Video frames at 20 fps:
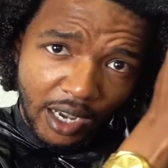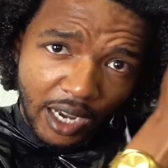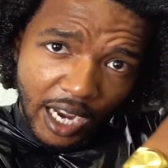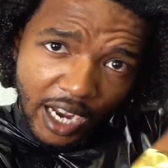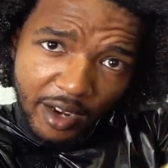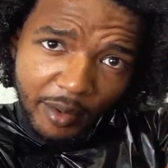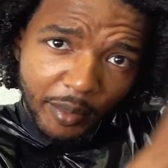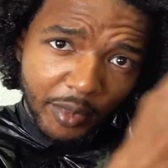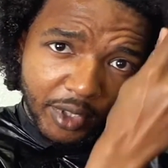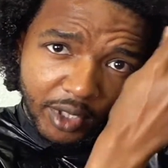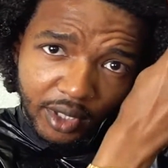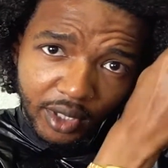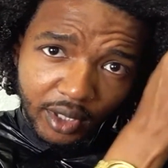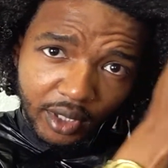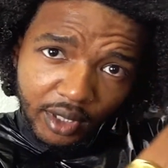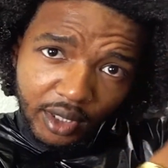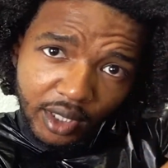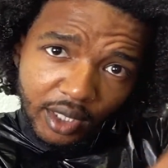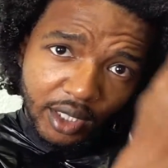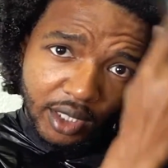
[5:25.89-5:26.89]
I've been
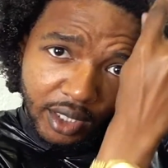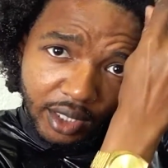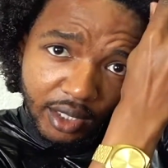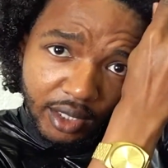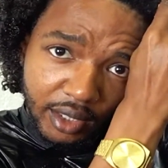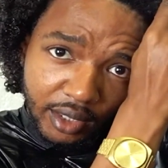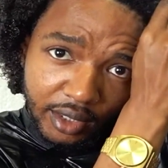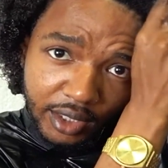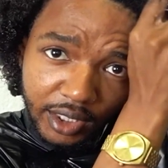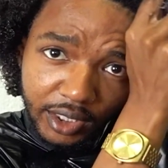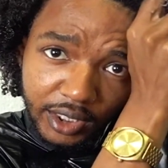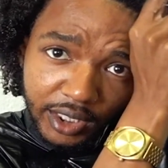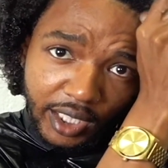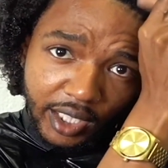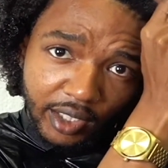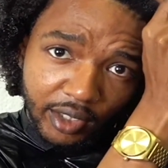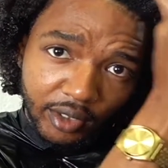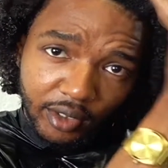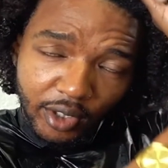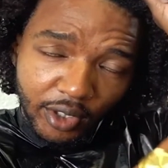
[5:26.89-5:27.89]

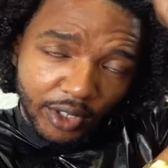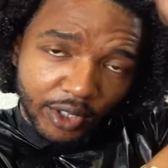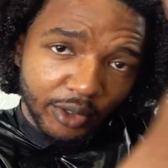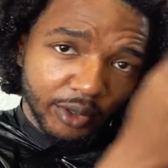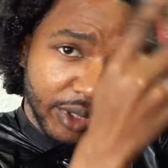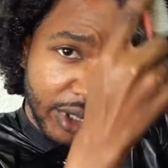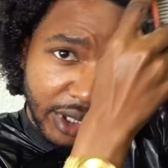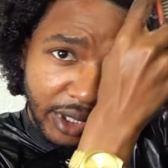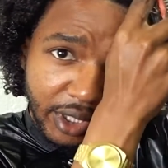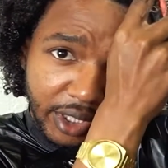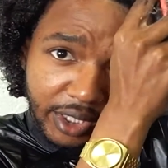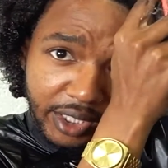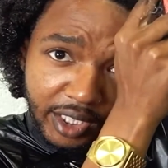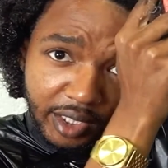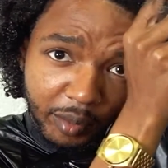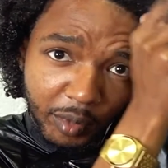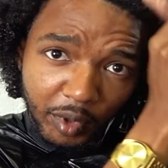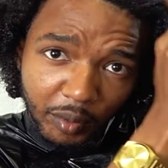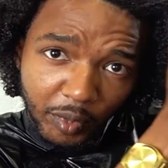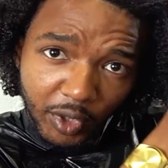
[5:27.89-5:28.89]
detangling or using the
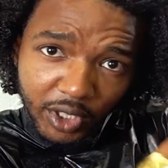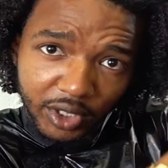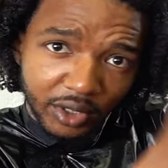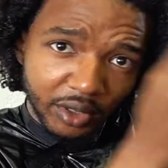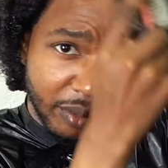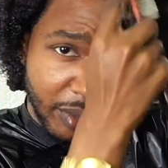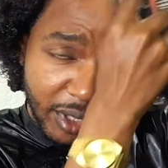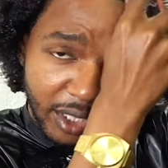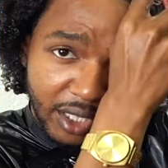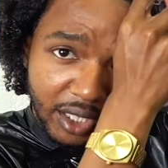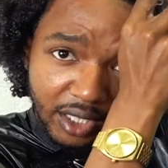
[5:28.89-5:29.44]
dimming brush on my